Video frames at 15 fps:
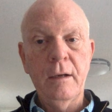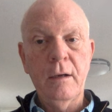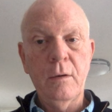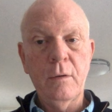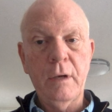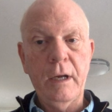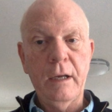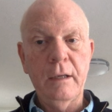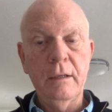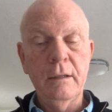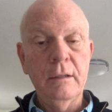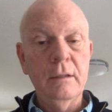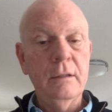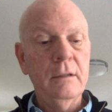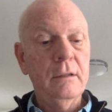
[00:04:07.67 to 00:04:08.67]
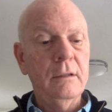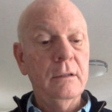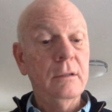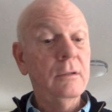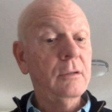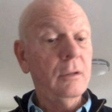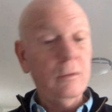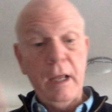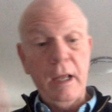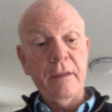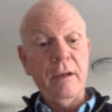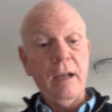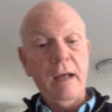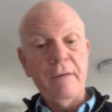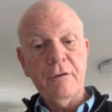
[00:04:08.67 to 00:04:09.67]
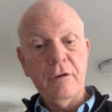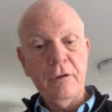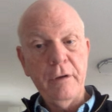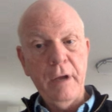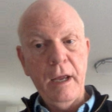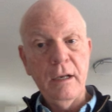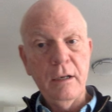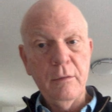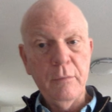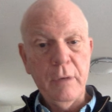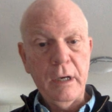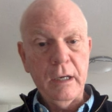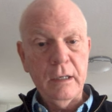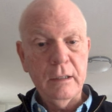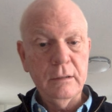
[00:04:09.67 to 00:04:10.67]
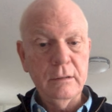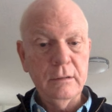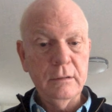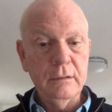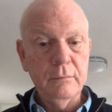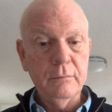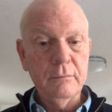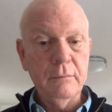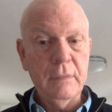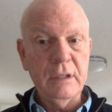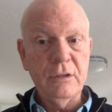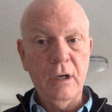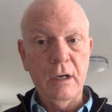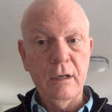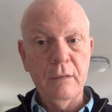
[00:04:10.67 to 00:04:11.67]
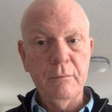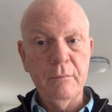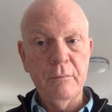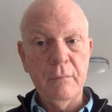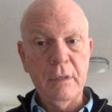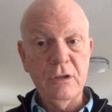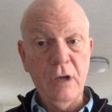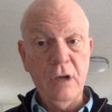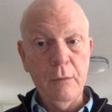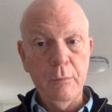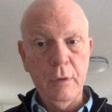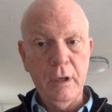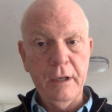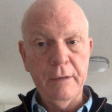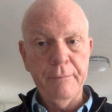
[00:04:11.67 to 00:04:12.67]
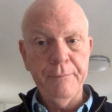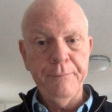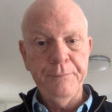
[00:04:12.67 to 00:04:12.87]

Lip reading: Okay, so now that I've created my job plan,